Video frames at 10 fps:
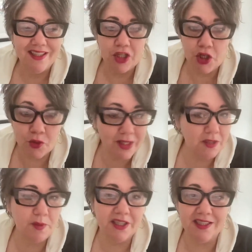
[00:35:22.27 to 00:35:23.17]
new
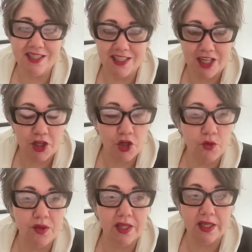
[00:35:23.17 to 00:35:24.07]
experiences and
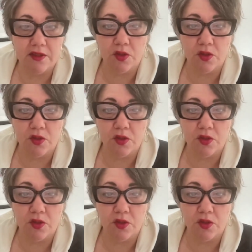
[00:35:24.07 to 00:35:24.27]
new things.